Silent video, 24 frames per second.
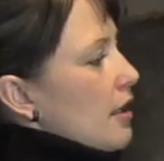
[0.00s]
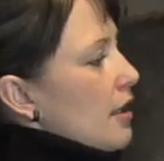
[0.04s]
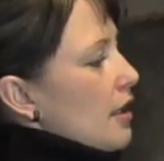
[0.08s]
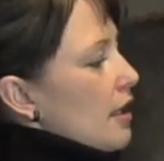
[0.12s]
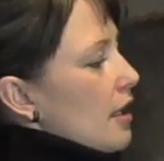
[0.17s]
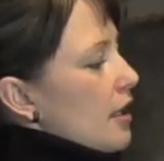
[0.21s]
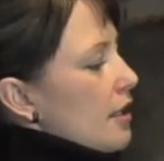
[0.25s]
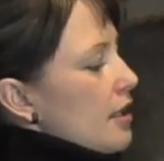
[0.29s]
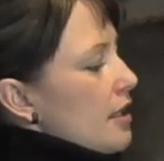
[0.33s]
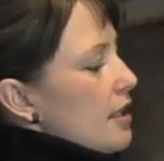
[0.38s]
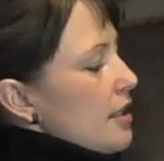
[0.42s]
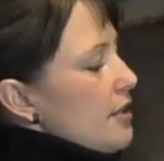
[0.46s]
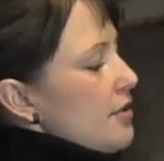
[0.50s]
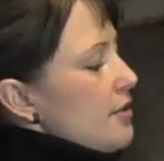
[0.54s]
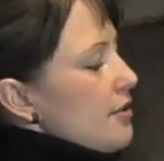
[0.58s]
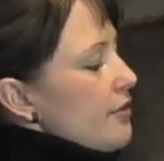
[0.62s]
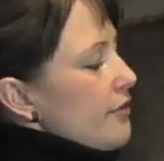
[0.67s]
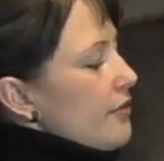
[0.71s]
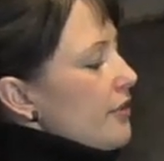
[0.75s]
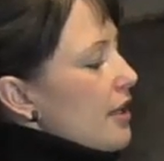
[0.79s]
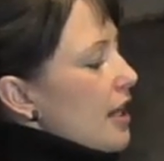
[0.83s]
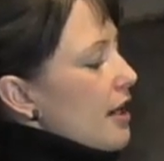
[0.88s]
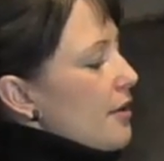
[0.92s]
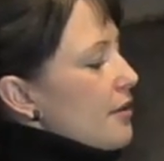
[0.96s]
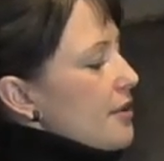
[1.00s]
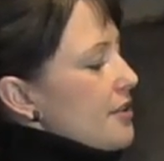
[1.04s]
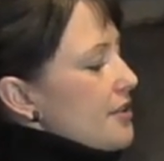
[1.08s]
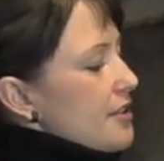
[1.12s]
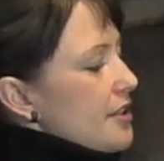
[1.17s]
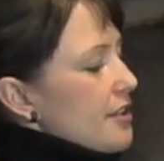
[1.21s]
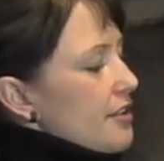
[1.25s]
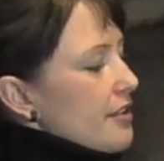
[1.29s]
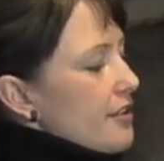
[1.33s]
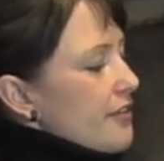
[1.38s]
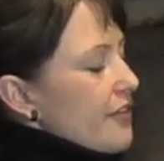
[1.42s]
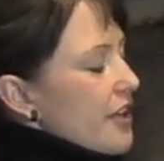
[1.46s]
And these are flowers
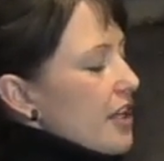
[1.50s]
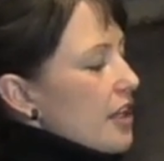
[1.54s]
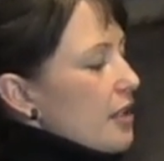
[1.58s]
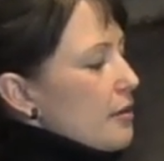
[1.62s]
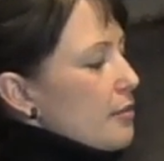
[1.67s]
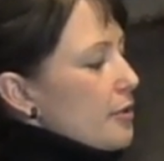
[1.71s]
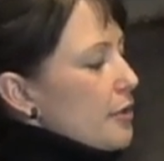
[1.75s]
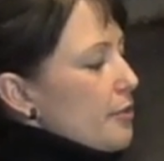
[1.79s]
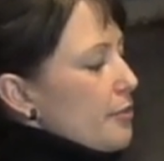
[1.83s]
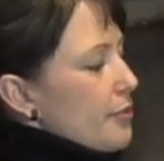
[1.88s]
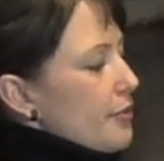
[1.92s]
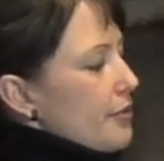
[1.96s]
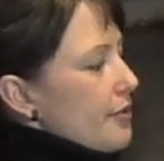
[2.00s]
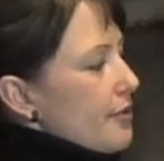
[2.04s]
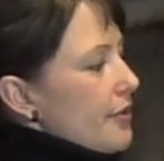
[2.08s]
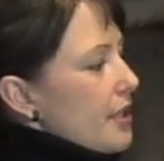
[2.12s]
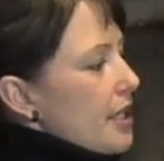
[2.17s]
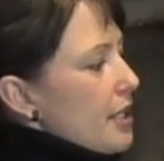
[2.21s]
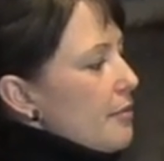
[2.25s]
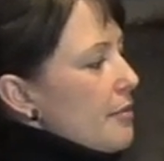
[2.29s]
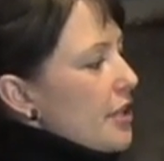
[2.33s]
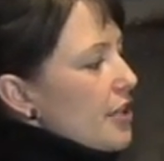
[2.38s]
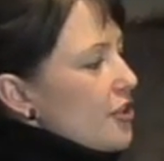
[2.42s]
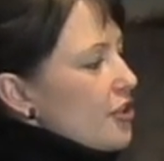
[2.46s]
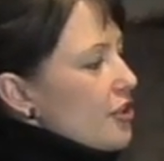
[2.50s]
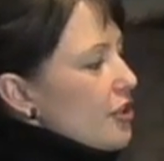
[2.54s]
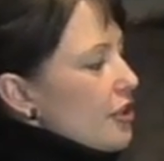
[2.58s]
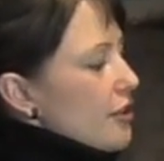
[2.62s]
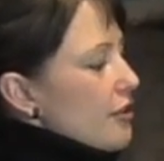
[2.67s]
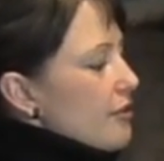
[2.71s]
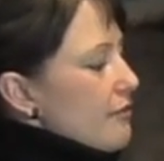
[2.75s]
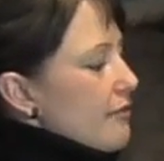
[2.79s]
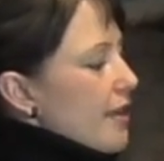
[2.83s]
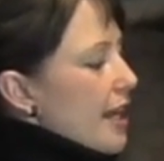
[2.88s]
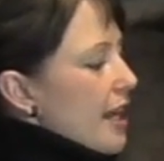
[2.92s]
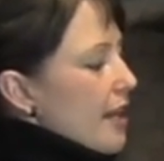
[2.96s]
that are available pretty much
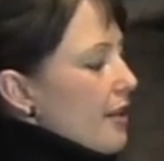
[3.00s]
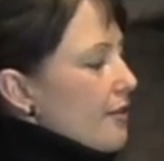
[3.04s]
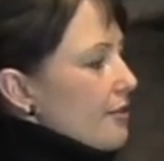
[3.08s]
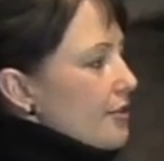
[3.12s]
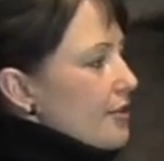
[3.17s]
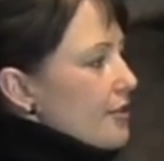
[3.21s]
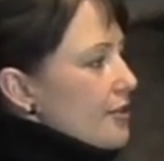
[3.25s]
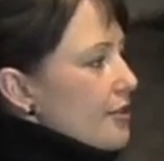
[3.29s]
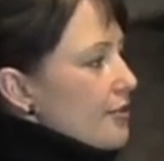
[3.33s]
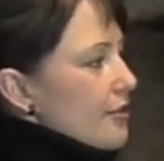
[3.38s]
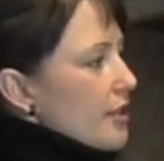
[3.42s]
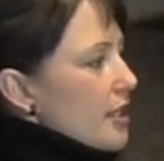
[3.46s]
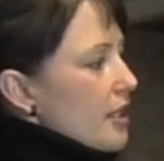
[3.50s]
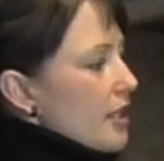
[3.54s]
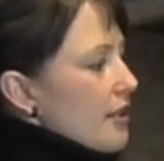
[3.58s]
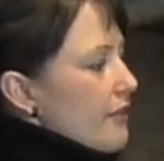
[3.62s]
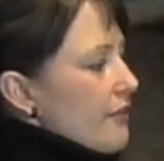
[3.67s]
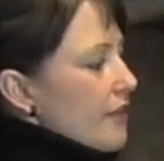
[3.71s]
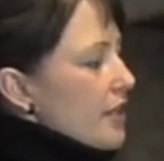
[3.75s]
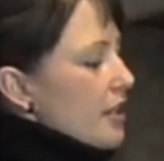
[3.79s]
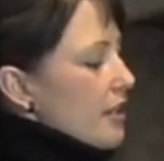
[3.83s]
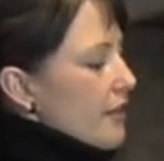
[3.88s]
year round, so even